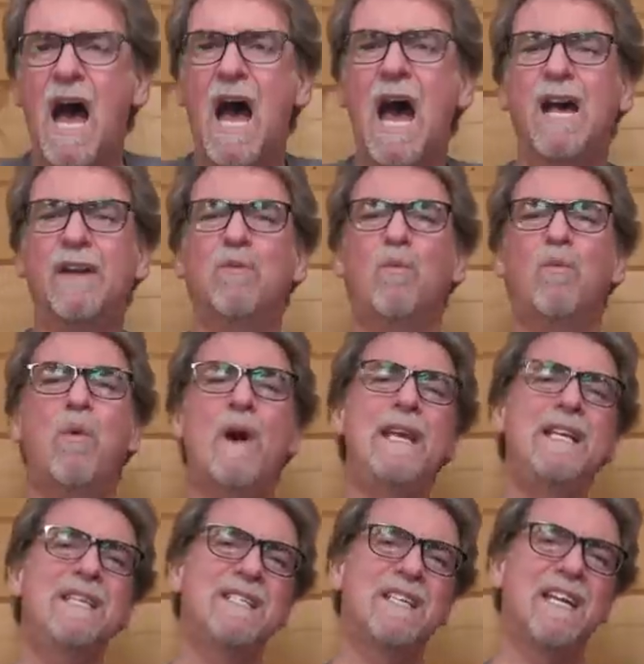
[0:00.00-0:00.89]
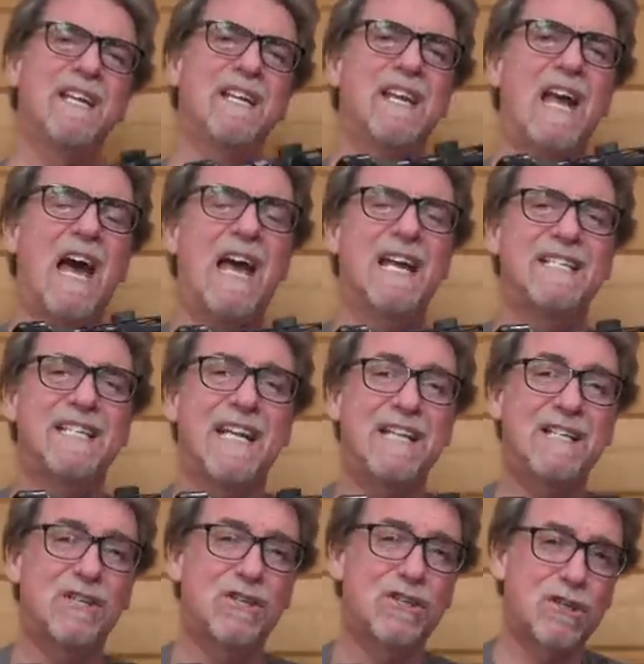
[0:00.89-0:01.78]
and weighs in at
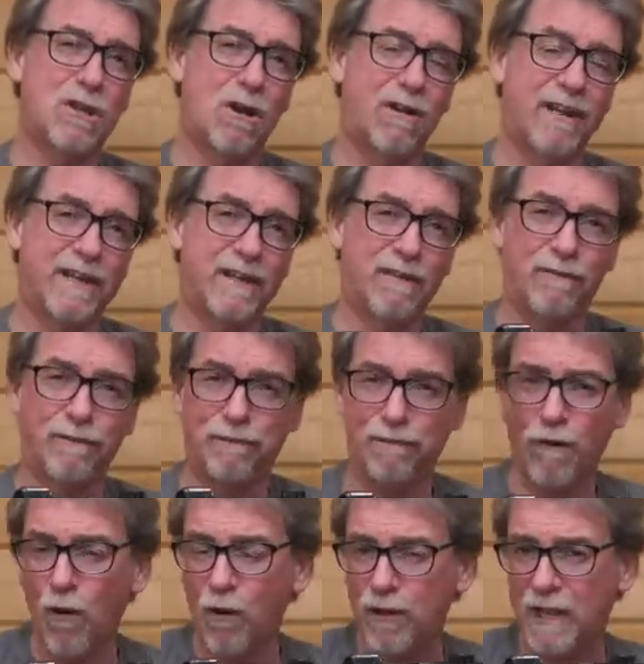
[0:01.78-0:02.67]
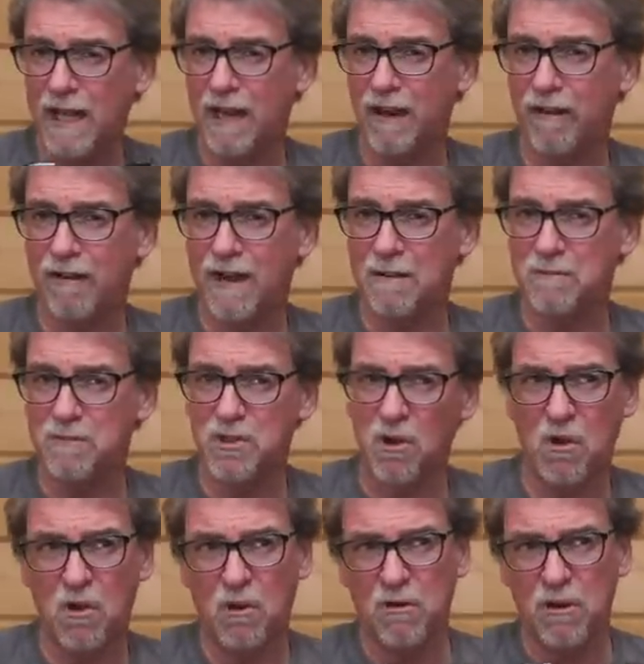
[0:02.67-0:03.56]
a solid 4 kilograms
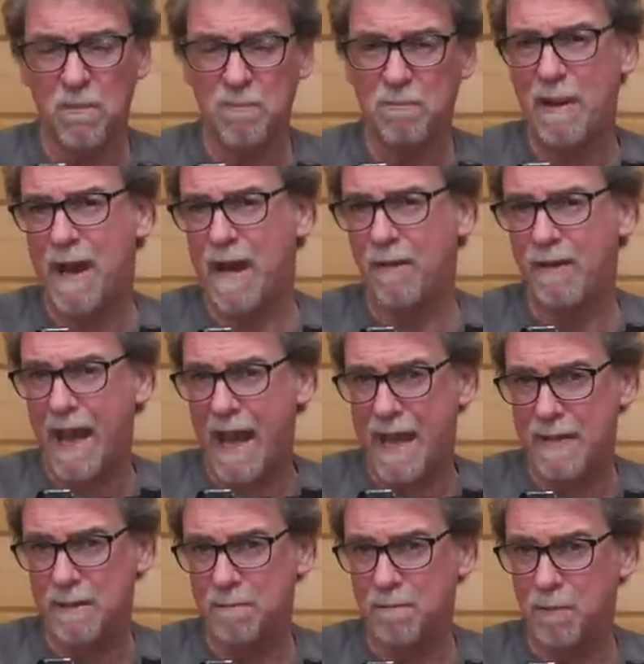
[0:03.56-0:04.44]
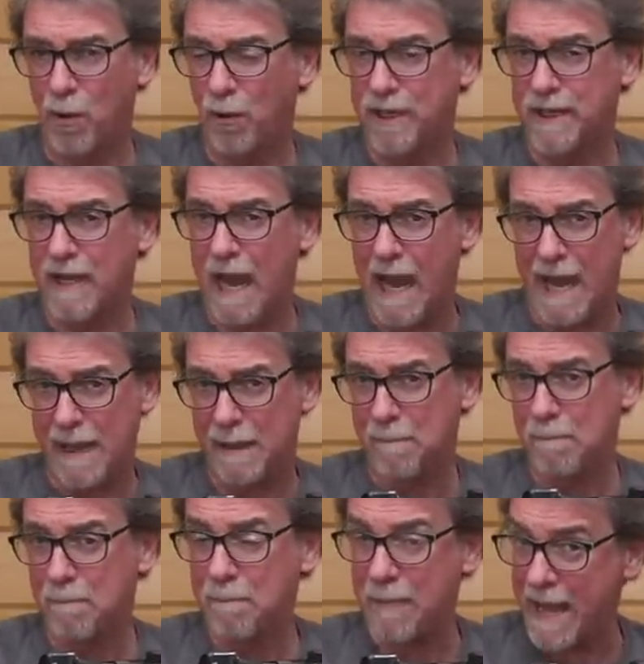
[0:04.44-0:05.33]
or about 8.8
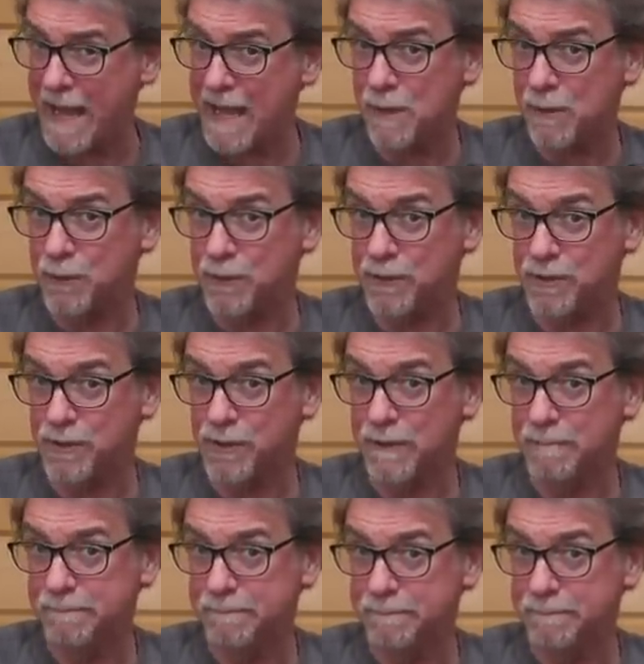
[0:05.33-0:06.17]
pounds.